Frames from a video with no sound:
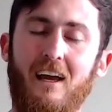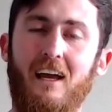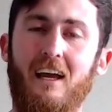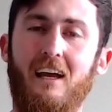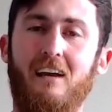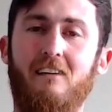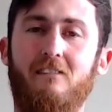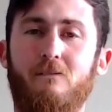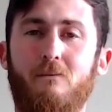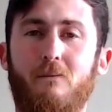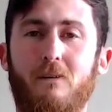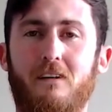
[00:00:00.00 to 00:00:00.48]

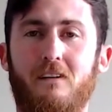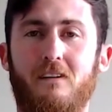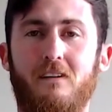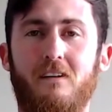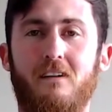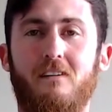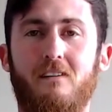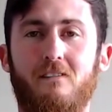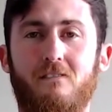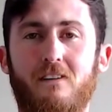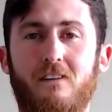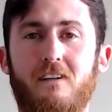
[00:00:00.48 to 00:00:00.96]
have
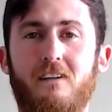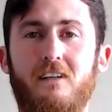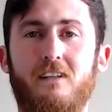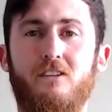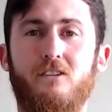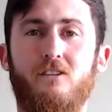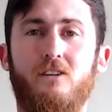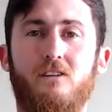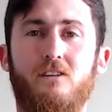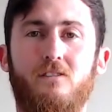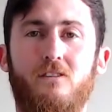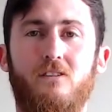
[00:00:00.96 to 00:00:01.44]
been very
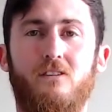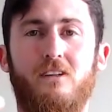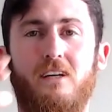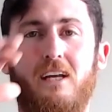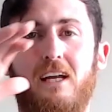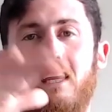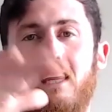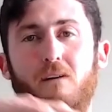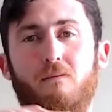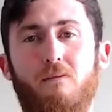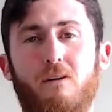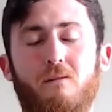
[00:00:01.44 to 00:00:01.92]
joyful and
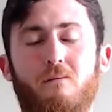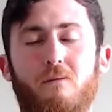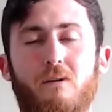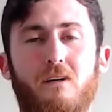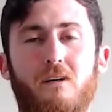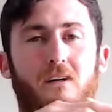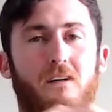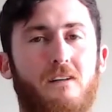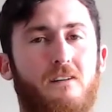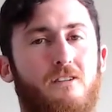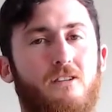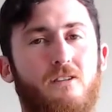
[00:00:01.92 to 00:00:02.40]
happy,
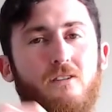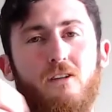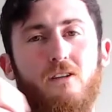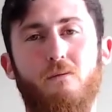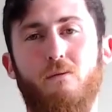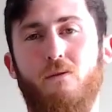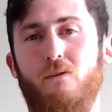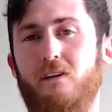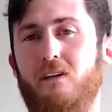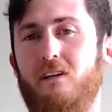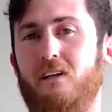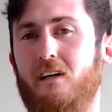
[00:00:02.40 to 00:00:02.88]
but until the
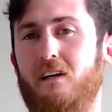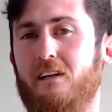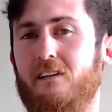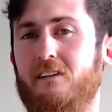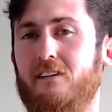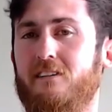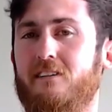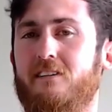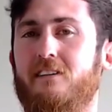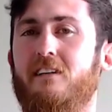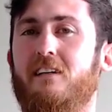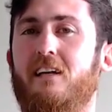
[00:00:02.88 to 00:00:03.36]
point that I
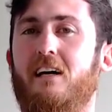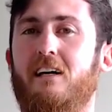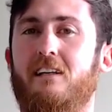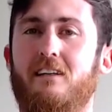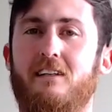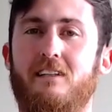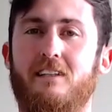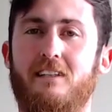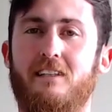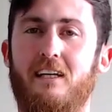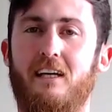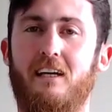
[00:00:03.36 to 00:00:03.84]
just didn't
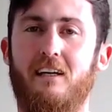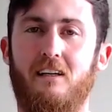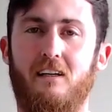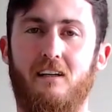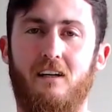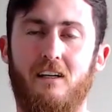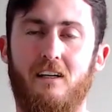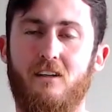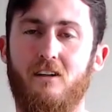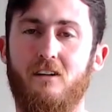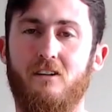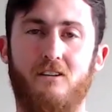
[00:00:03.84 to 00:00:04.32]
understand, and
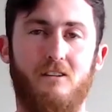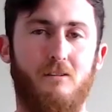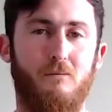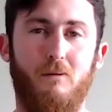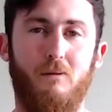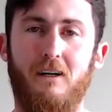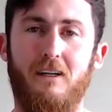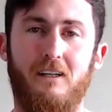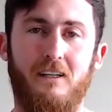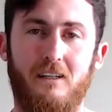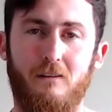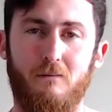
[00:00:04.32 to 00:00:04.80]
I got to
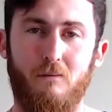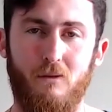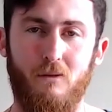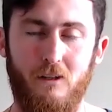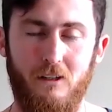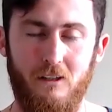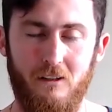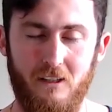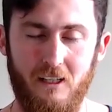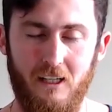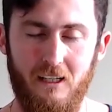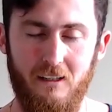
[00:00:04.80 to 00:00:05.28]
breaking
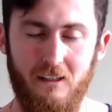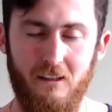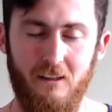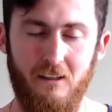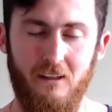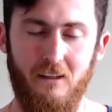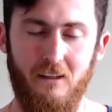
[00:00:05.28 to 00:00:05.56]
point. Okay,